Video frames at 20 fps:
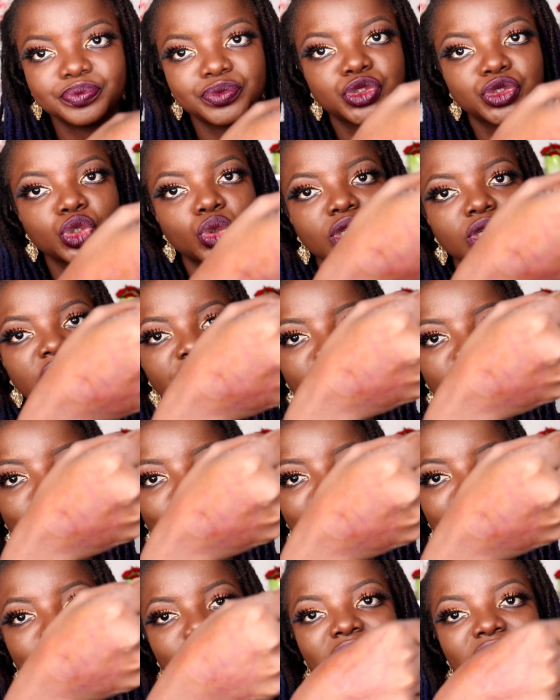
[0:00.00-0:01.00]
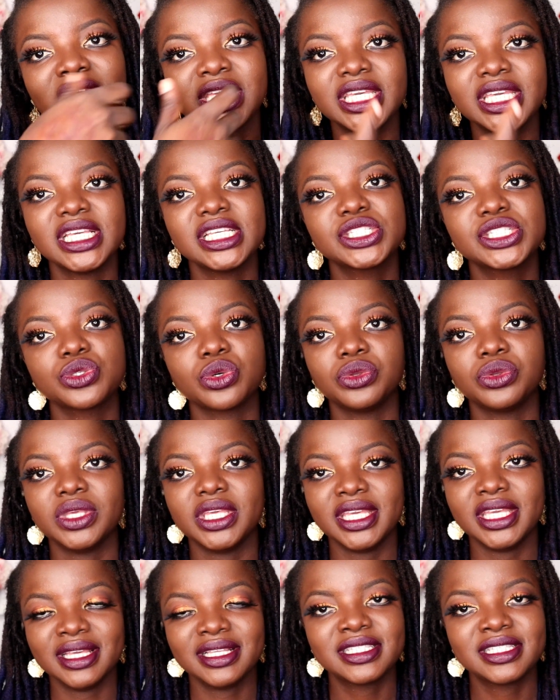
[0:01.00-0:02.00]
so even when you kiss or you
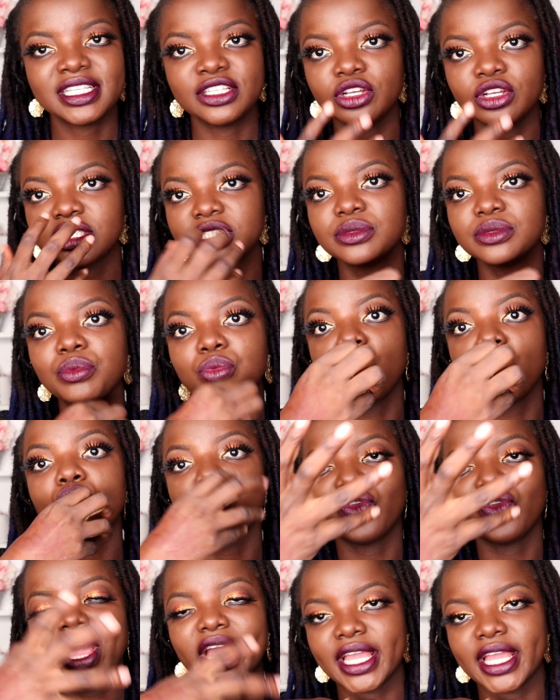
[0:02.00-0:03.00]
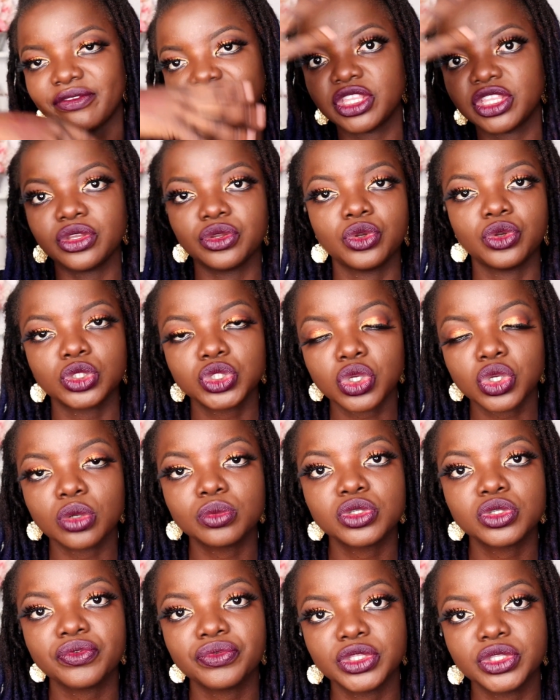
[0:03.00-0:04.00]
eat, it doesn't move like everything just
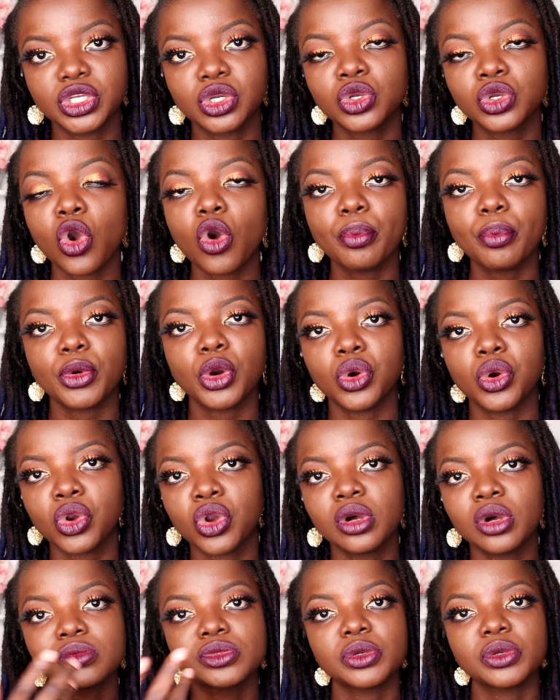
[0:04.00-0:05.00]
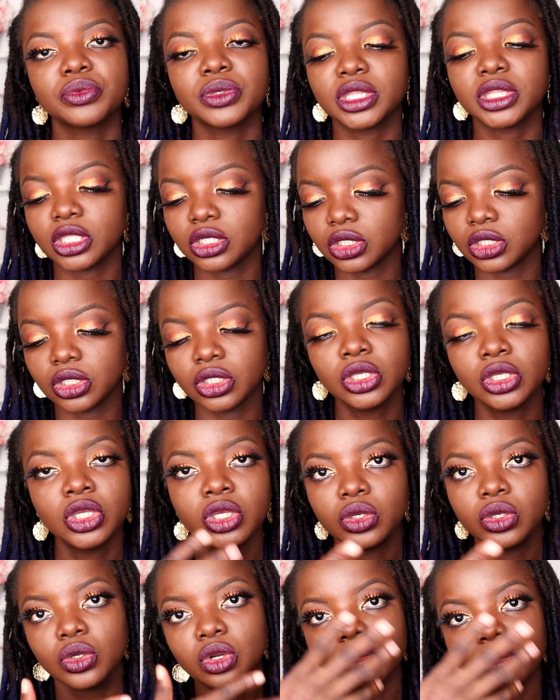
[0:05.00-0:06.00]
comes up with the cup or comes
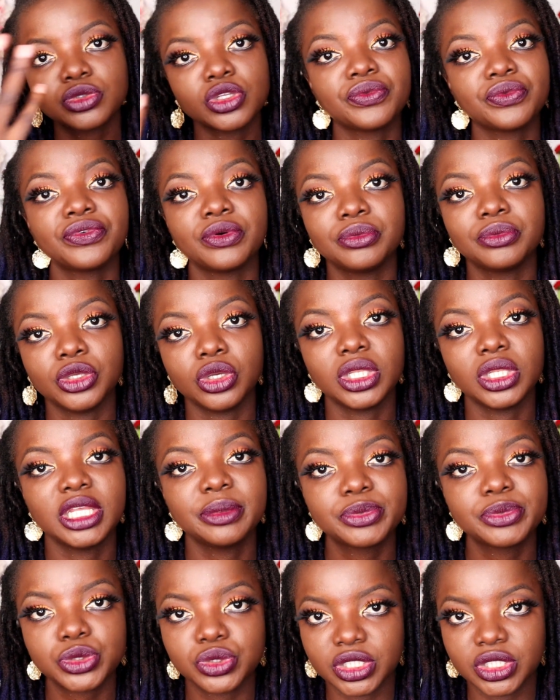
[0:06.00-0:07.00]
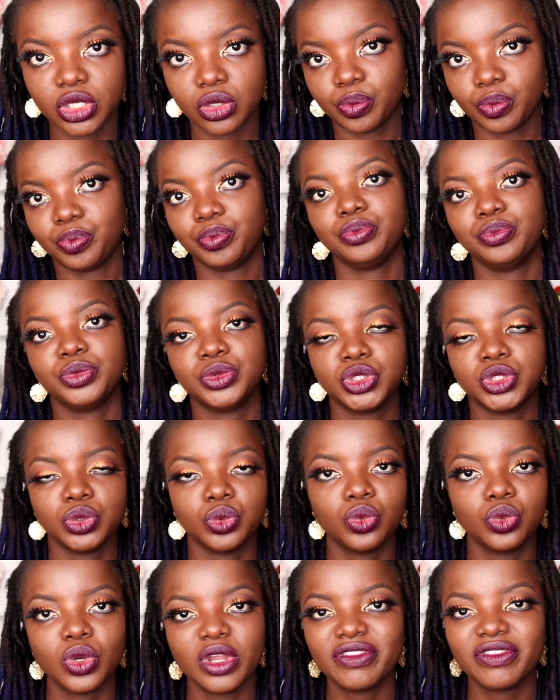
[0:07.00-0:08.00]
up from your lips to
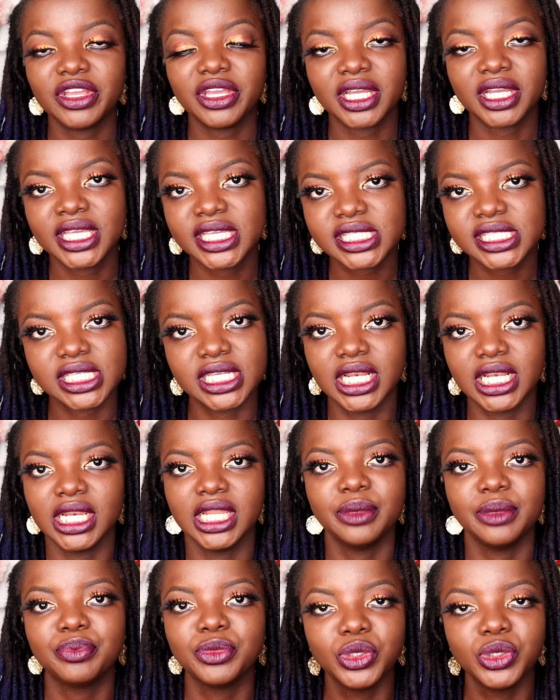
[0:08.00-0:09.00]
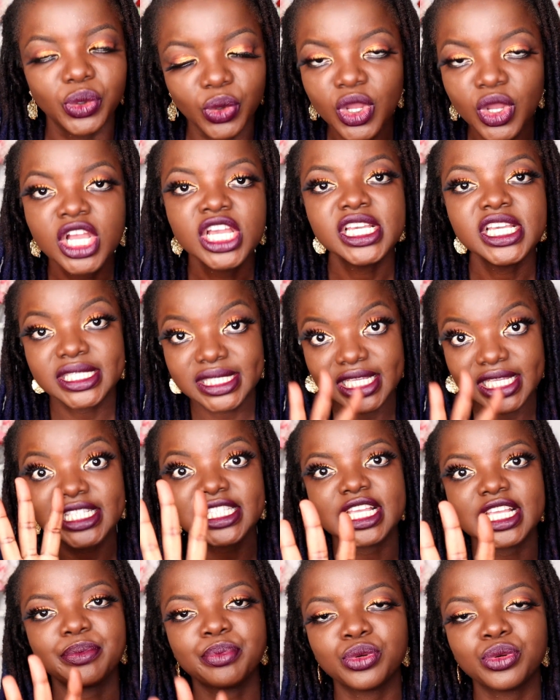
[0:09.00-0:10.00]
whoever you're kissing lip. No, it
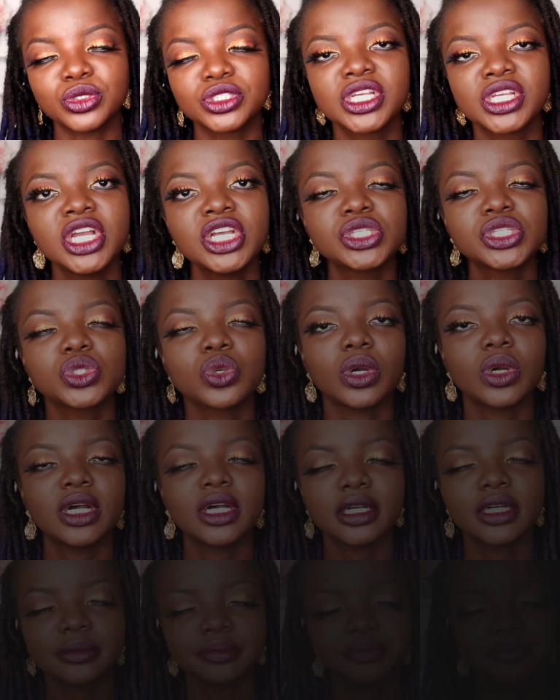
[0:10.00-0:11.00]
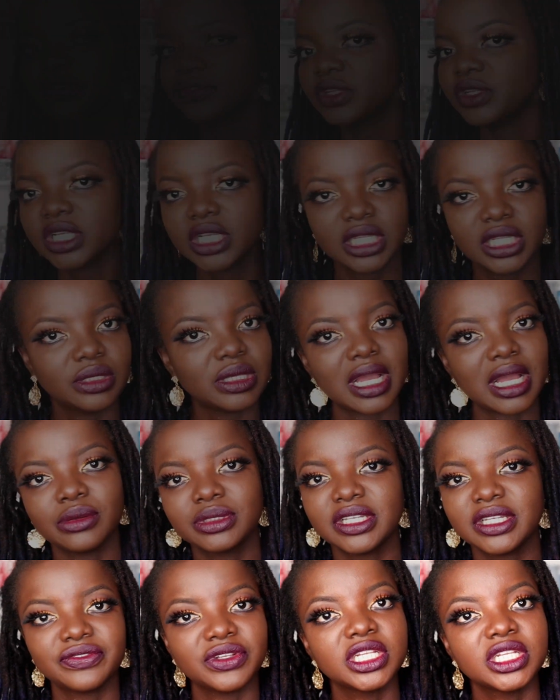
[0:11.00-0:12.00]
stays put. So I'll
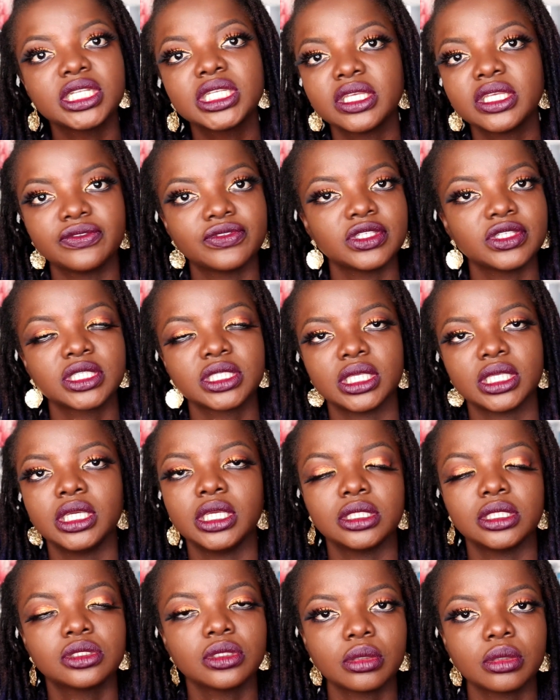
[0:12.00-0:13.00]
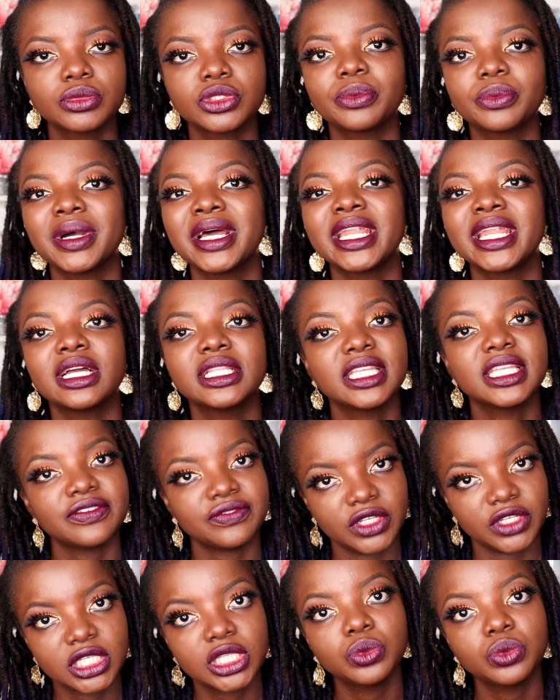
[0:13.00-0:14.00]
definitely give this a thumbs up, and I
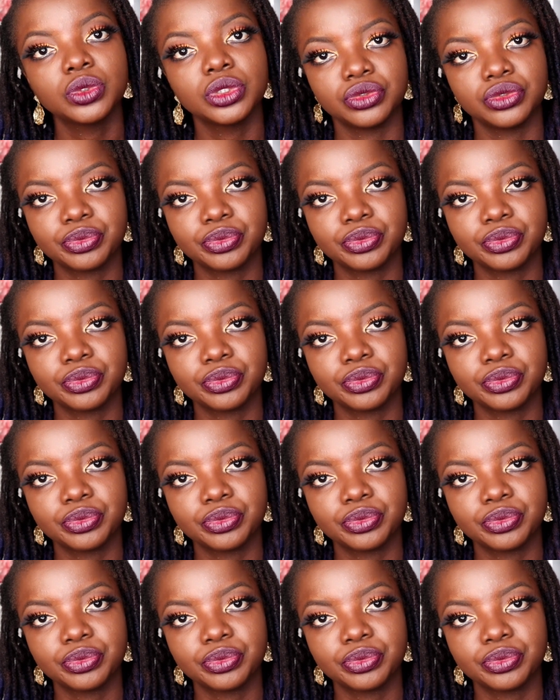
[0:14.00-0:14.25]
definitely would